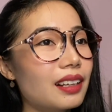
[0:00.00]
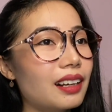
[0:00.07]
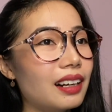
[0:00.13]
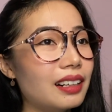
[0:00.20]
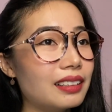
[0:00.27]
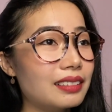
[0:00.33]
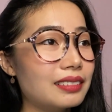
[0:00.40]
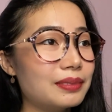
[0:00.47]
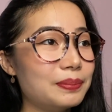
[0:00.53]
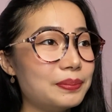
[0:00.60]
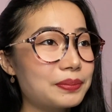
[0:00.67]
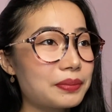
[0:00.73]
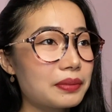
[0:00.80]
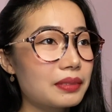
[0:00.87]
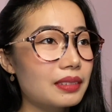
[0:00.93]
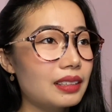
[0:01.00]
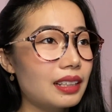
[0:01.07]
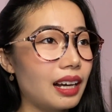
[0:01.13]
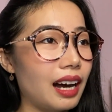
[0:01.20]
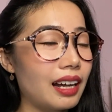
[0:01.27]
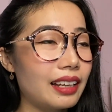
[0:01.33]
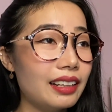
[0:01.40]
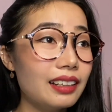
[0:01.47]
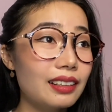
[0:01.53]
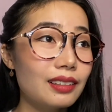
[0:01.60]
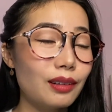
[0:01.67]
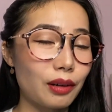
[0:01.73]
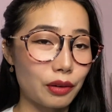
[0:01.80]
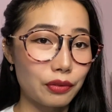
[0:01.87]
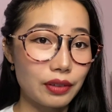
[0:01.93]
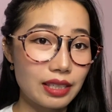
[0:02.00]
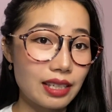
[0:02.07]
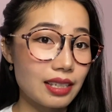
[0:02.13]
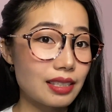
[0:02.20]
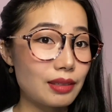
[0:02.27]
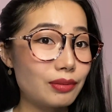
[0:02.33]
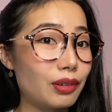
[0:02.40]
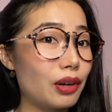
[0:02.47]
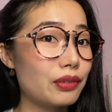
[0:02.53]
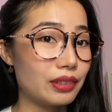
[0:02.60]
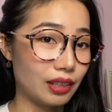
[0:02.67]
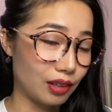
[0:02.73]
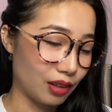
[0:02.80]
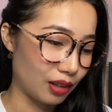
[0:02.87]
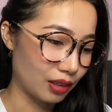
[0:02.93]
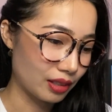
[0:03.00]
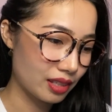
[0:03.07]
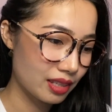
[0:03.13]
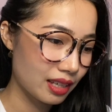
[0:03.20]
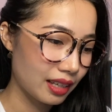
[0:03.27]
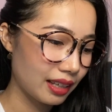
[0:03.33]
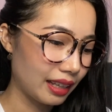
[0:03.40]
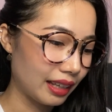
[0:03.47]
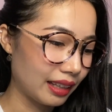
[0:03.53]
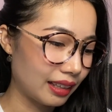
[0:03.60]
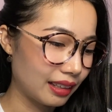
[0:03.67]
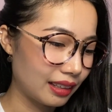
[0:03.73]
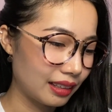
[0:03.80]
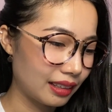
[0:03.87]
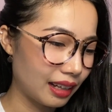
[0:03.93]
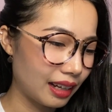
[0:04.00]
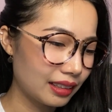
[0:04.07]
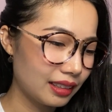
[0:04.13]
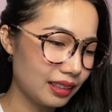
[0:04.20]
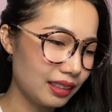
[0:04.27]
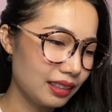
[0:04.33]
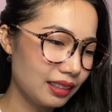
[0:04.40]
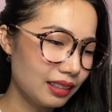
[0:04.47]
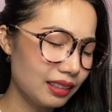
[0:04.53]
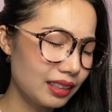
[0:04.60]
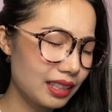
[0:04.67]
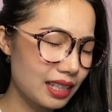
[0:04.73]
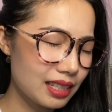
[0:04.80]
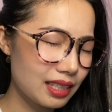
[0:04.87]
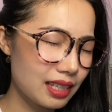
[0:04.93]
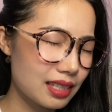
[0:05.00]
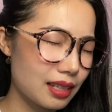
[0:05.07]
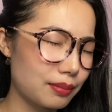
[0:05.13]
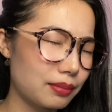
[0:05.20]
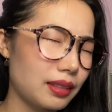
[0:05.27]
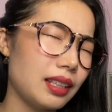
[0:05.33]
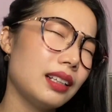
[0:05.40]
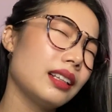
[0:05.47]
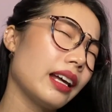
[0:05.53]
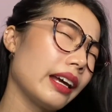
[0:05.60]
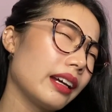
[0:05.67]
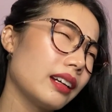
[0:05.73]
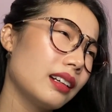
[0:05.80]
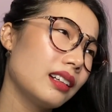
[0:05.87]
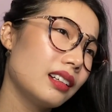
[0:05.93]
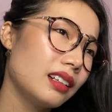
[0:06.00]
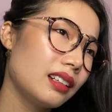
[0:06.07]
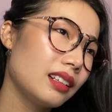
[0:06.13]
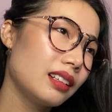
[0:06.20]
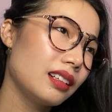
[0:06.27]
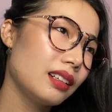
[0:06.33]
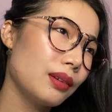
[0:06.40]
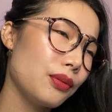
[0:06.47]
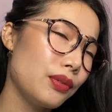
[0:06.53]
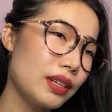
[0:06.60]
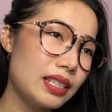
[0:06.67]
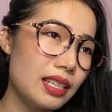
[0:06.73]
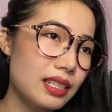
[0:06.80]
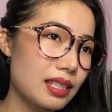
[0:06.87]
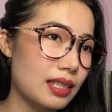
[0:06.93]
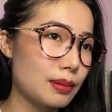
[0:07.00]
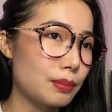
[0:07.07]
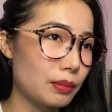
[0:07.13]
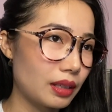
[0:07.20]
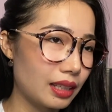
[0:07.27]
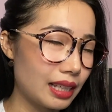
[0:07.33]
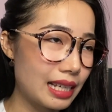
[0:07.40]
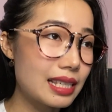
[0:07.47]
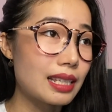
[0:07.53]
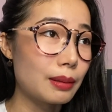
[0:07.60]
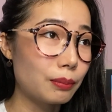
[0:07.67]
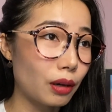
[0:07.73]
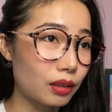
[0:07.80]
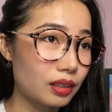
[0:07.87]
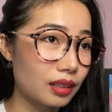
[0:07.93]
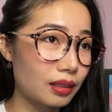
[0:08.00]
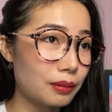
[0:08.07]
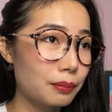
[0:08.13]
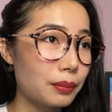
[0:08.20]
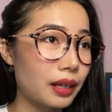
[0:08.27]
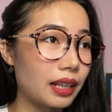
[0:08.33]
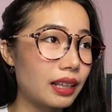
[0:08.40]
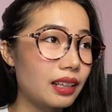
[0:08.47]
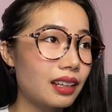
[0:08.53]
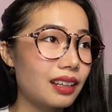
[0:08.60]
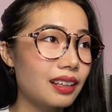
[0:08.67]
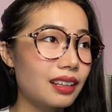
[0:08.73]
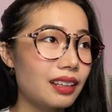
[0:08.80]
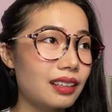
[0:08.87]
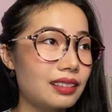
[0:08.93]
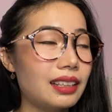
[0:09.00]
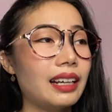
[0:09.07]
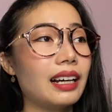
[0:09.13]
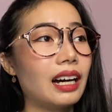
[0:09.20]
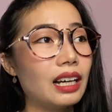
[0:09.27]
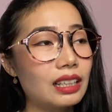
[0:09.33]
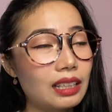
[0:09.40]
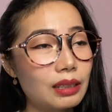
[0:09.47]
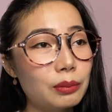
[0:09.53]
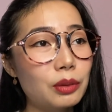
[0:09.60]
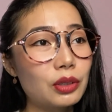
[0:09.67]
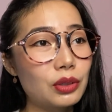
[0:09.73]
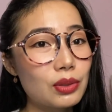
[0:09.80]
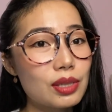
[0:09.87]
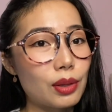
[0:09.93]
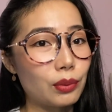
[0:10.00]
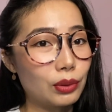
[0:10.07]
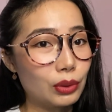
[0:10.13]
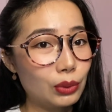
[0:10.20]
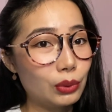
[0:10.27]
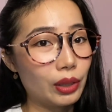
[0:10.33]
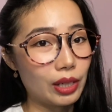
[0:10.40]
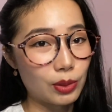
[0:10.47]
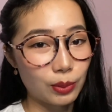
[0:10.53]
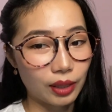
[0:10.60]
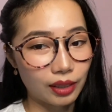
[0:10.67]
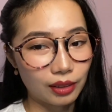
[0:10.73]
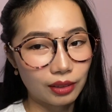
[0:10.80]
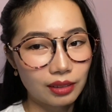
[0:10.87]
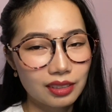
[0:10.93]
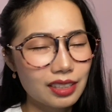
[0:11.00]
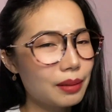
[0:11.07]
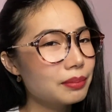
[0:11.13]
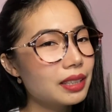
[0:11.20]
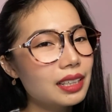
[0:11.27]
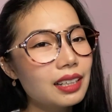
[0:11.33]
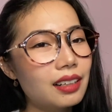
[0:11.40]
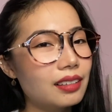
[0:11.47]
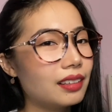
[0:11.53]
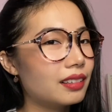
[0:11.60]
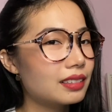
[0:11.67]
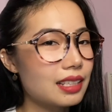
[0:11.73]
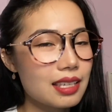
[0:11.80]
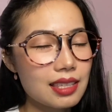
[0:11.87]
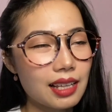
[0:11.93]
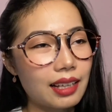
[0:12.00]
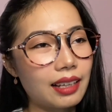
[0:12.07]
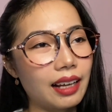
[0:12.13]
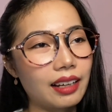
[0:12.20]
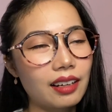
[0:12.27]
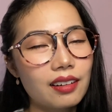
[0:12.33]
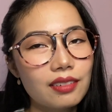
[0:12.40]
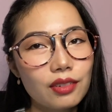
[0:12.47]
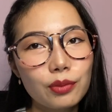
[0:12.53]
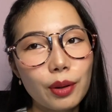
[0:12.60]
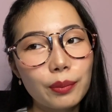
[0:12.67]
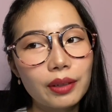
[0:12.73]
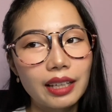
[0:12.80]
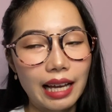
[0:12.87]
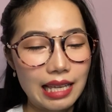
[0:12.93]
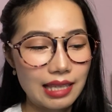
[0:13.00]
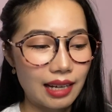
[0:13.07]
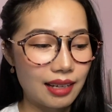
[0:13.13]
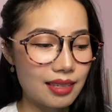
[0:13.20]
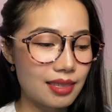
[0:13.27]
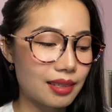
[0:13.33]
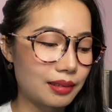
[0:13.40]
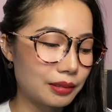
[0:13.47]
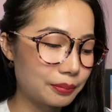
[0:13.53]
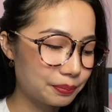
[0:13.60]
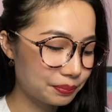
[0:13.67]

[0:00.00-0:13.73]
are there a lot of physics involved in the course? And I think he said something like, physics is important, but there are other modules that we do as well. Something along this line, I can't remember the exact answer.